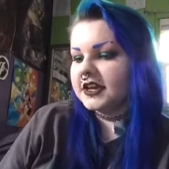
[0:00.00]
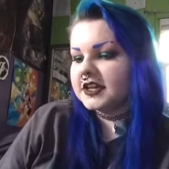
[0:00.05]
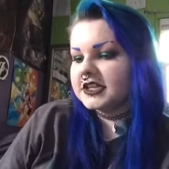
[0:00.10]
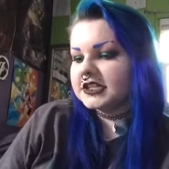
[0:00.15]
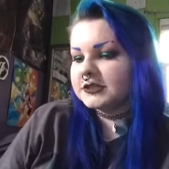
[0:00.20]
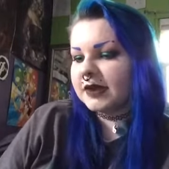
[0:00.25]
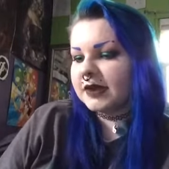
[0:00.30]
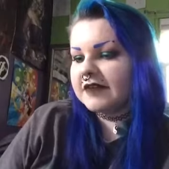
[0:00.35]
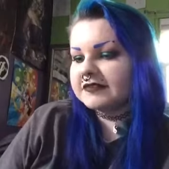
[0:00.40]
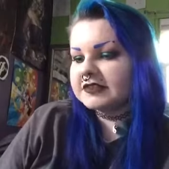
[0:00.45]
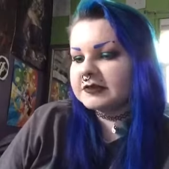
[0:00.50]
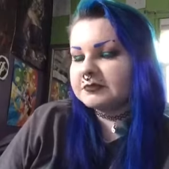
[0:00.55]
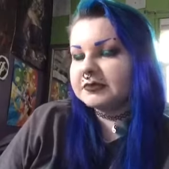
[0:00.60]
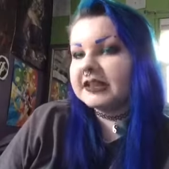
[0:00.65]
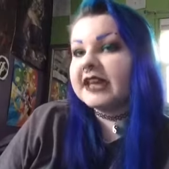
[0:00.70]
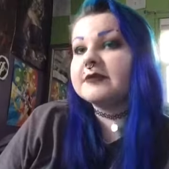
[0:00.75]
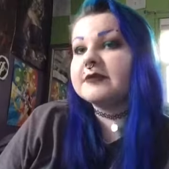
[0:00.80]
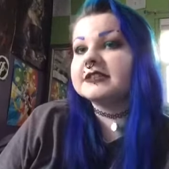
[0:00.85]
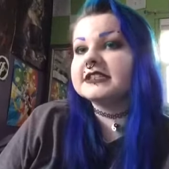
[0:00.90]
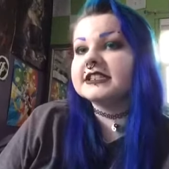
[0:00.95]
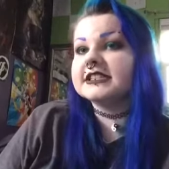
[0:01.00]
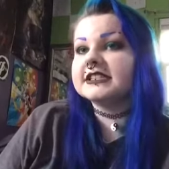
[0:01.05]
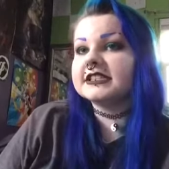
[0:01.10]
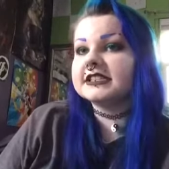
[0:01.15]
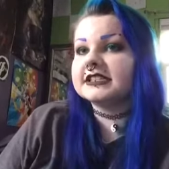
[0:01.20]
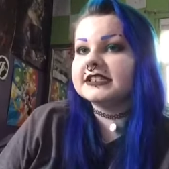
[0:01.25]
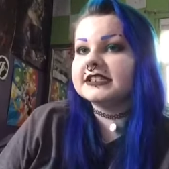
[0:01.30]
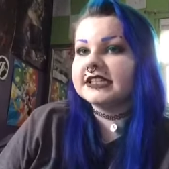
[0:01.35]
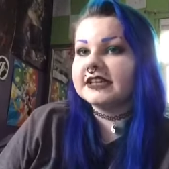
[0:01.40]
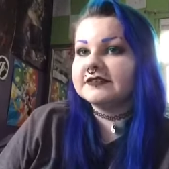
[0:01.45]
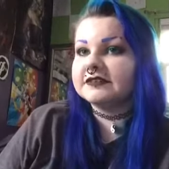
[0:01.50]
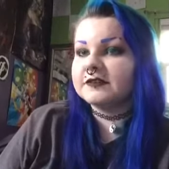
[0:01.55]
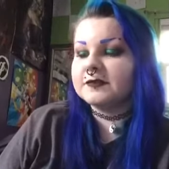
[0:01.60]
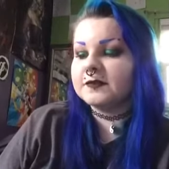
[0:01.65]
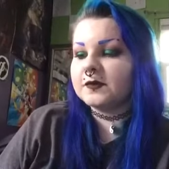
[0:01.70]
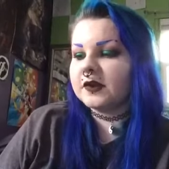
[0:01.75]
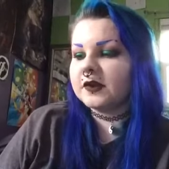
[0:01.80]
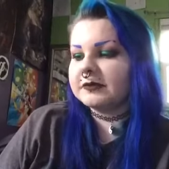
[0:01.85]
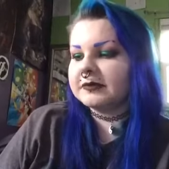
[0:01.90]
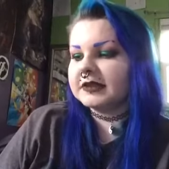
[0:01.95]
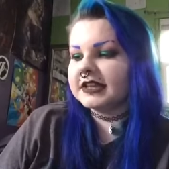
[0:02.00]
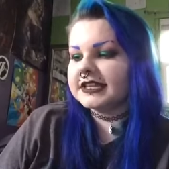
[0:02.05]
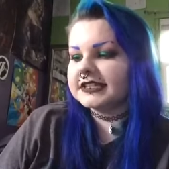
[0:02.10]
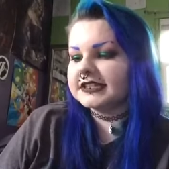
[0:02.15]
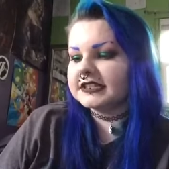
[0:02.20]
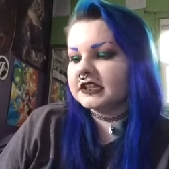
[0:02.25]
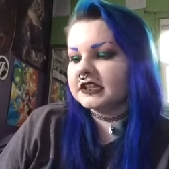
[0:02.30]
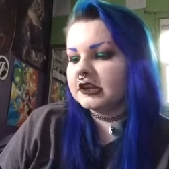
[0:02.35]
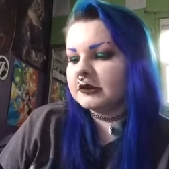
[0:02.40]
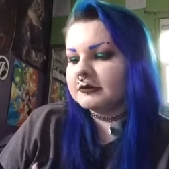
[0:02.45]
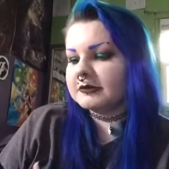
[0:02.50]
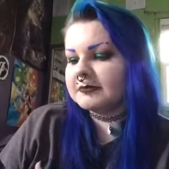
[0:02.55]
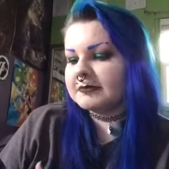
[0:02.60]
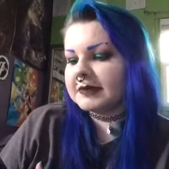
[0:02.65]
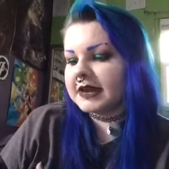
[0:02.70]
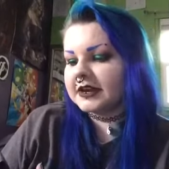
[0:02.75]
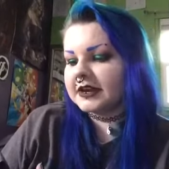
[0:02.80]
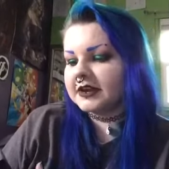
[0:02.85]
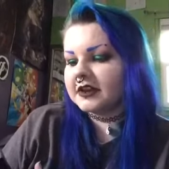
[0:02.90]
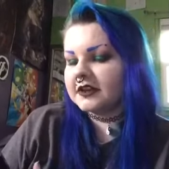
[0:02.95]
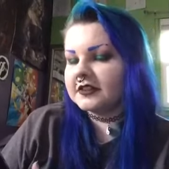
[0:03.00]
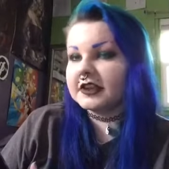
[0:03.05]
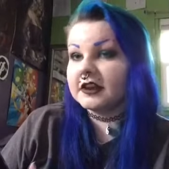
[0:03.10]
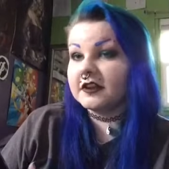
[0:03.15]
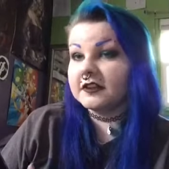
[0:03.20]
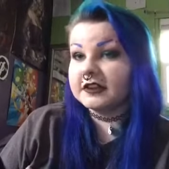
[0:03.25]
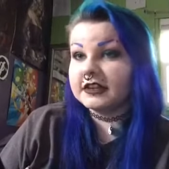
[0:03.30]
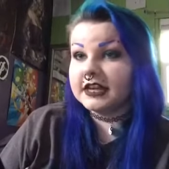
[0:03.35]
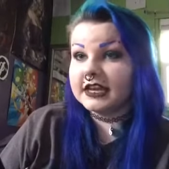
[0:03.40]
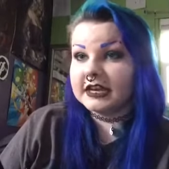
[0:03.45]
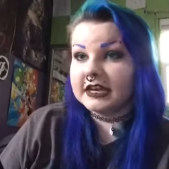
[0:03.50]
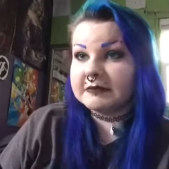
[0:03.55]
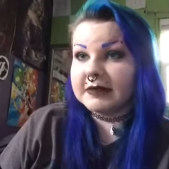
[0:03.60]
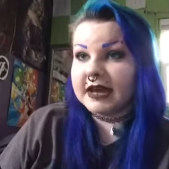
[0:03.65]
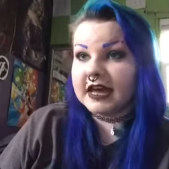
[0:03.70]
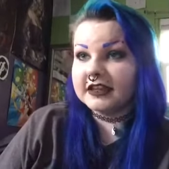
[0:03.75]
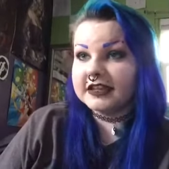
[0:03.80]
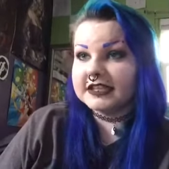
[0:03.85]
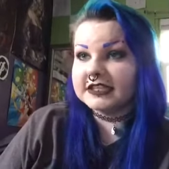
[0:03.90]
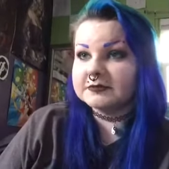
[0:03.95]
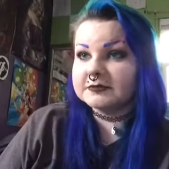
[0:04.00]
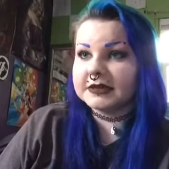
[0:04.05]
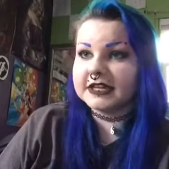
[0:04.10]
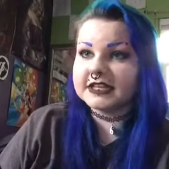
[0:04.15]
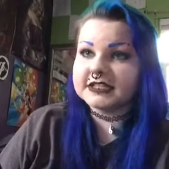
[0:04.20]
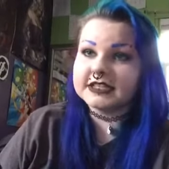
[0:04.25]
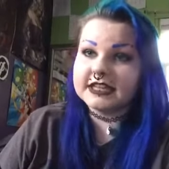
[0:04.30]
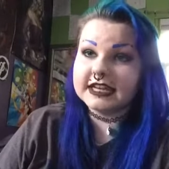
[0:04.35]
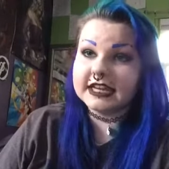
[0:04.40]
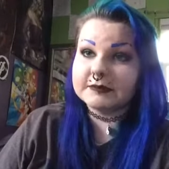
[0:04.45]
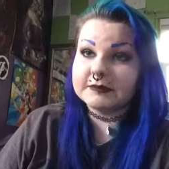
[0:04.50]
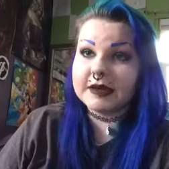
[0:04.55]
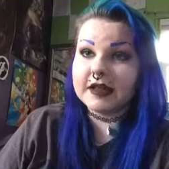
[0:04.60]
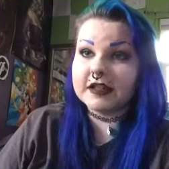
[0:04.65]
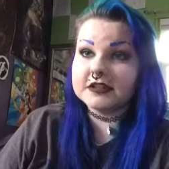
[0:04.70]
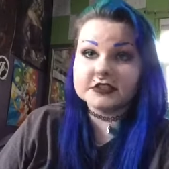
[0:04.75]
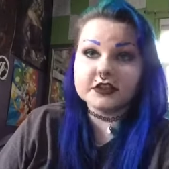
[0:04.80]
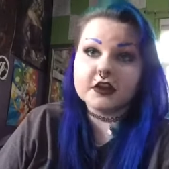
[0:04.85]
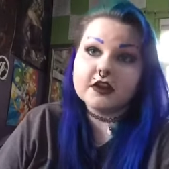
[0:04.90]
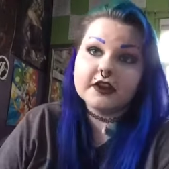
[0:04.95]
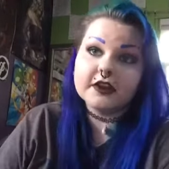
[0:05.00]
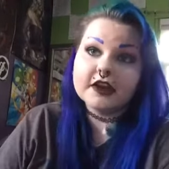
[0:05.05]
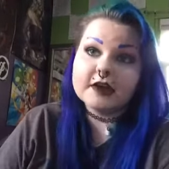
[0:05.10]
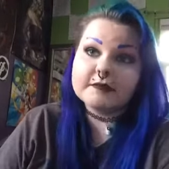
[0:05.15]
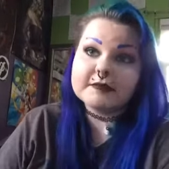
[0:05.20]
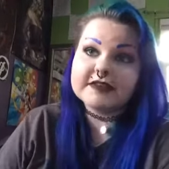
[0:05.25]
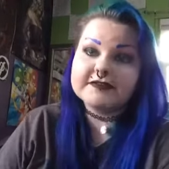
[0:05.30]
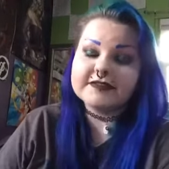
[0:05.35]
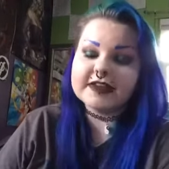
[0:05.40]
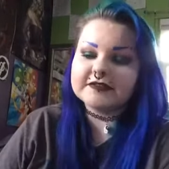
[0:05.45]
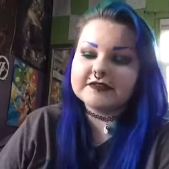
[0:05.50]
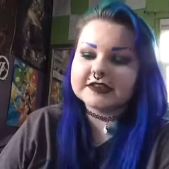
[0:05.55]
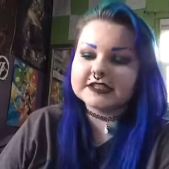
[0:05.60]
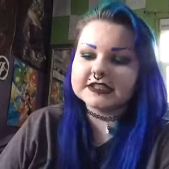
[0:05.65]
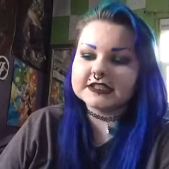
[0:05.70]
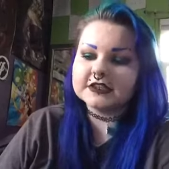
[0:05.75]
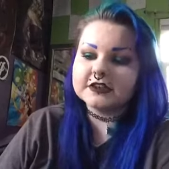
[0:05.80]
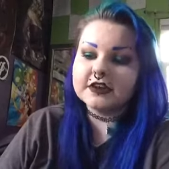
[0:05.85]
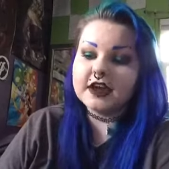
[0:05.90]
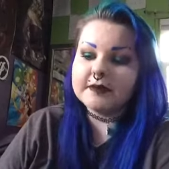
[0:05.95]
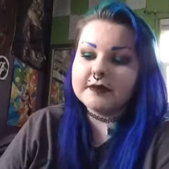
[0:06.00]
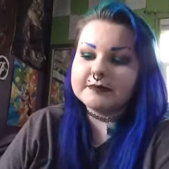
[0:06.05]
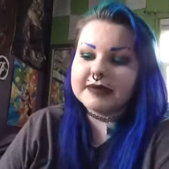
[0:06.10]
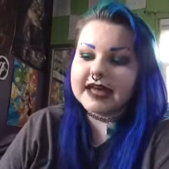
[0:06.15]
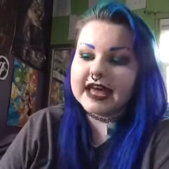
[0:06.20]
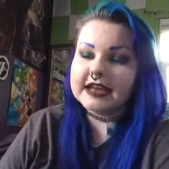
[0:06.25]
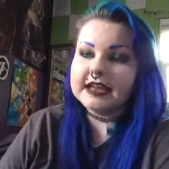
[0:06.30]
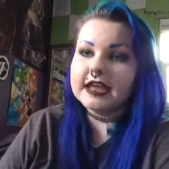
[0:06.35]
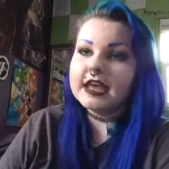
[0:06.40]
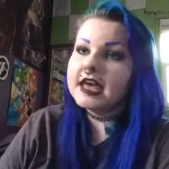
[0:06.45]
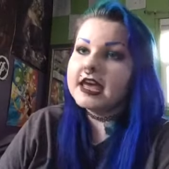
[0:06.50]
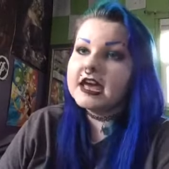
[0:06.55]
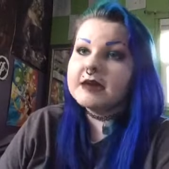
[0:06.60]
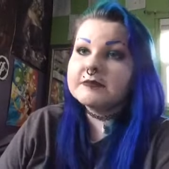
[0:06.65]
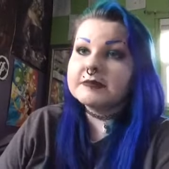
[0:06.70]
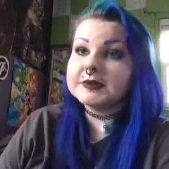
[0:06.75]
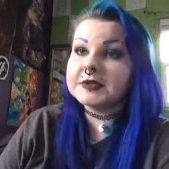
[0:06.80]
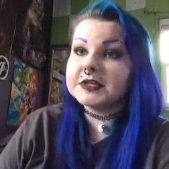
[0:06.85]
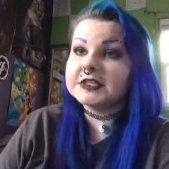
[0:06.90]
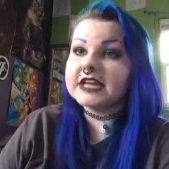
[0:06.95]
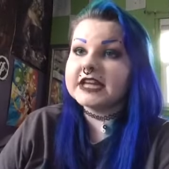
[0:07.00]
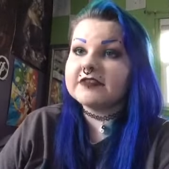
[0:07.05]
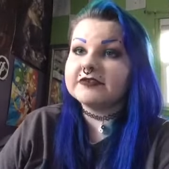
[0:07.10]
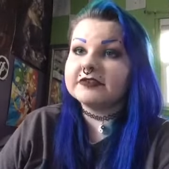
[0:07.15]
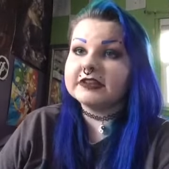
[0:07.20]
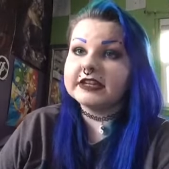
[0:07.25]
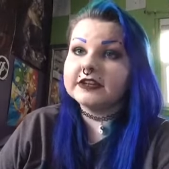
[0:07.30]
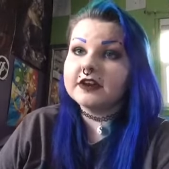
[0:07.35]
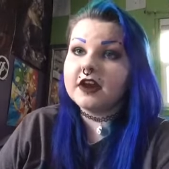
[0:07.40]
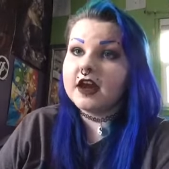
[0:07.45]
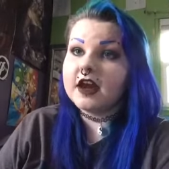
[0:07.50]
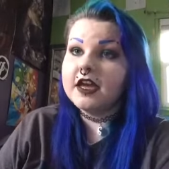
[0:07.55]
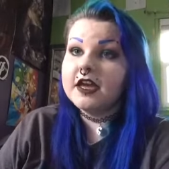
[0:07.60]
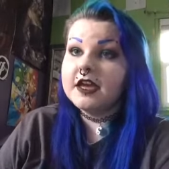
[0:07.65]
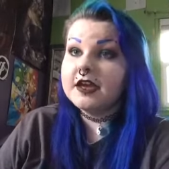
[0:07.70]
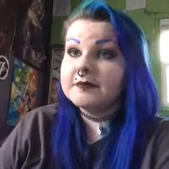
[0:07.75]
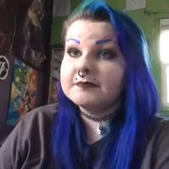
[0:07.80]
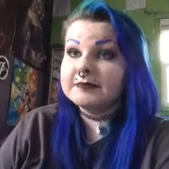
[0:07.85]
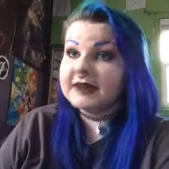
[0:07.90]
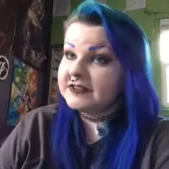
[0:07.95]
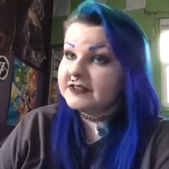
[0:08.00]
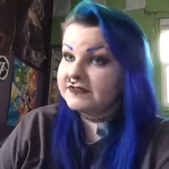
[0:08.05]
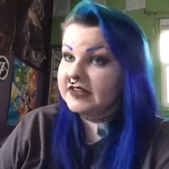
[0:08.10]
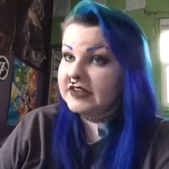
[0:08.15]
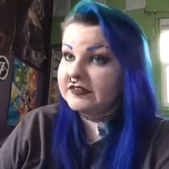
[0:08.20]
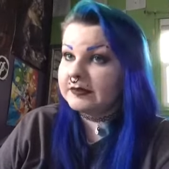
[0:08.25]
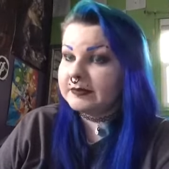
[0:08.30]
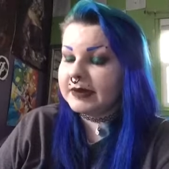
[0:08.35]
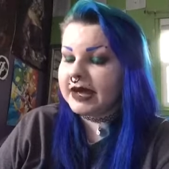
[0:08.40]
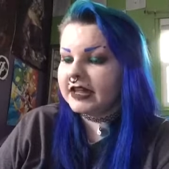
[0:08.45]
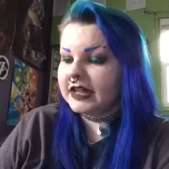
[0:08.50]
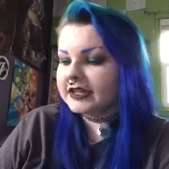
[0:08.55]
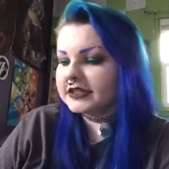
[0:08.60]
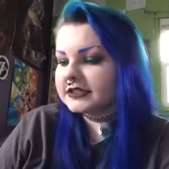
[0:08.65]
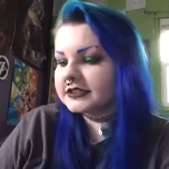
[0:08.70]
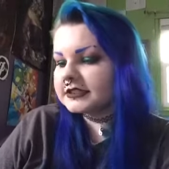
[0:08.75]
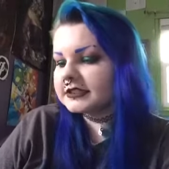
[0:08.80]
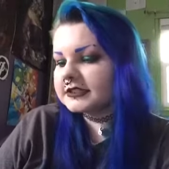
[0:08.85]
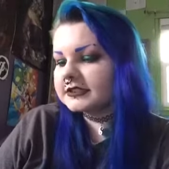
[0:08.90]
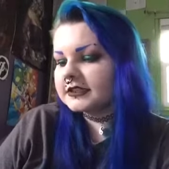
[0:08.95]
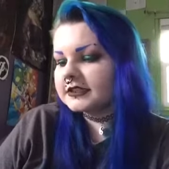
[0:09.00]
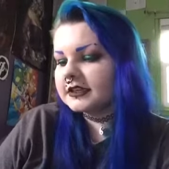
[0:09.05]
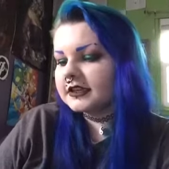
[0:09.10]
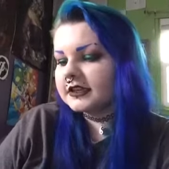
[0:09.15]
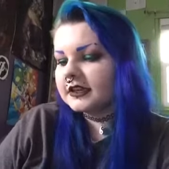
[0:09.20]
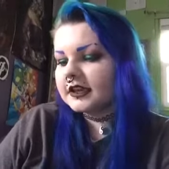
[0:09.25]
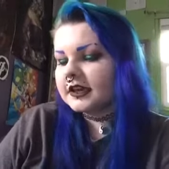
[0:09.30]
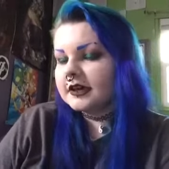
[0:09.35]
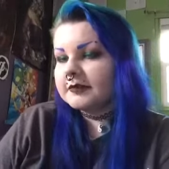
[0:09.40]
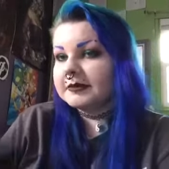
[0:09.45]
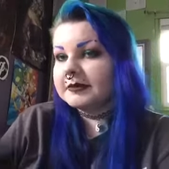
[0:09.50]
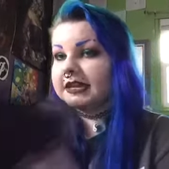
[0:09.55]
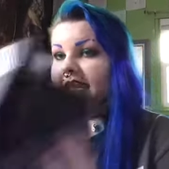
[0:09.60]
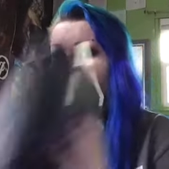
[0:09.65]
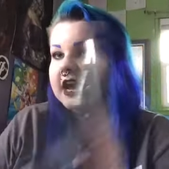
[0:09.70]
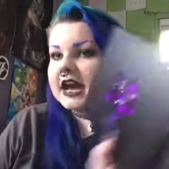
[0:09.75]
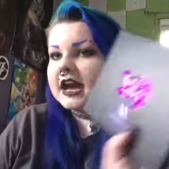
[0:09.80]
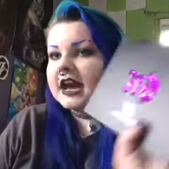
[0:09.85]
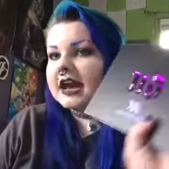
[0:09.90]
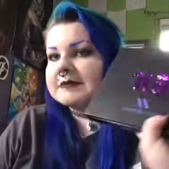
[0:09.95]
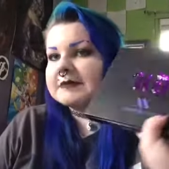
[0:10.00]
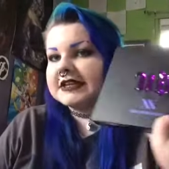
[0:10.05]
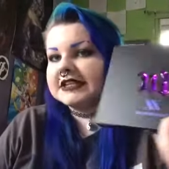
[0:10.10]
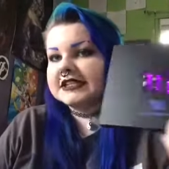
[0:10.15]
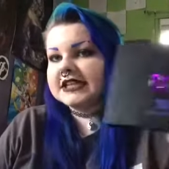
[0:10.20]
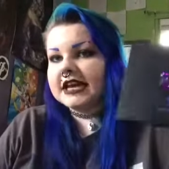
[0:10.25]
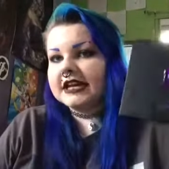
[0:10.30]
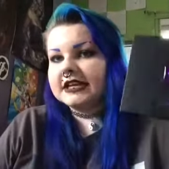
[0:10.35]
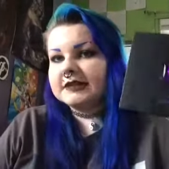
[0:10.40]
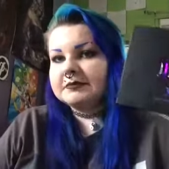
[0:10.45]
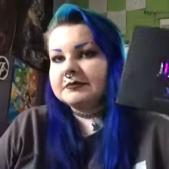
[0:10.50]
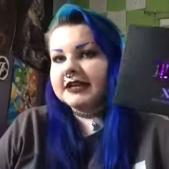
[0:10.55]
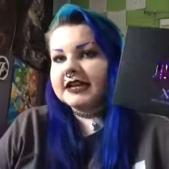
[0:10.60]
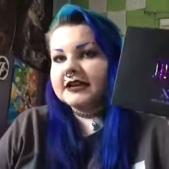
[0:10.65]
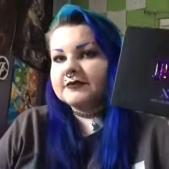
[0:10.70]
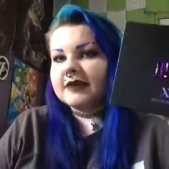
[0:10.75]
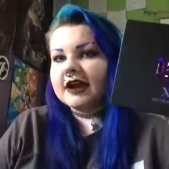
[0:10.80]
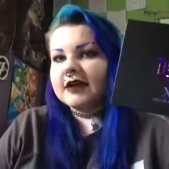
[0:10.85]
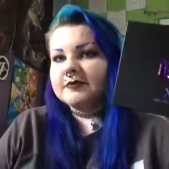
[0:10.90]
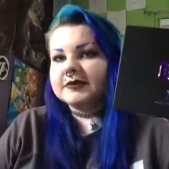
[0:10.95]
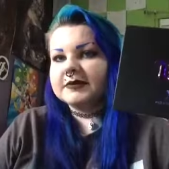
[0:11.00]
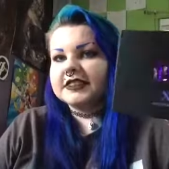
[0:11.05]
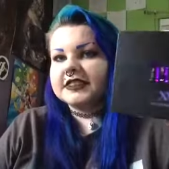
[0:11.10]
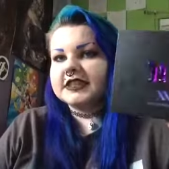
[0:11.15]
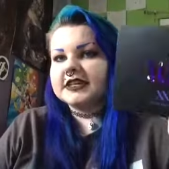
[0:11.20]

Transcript: So I have to play with this and see if the formula is a little bit better than on the Naked palettes, because the Naked palettes are not my favorites. They're not bad, but they're definitely not my favorite palettes. But yeah, I'm excited to play around with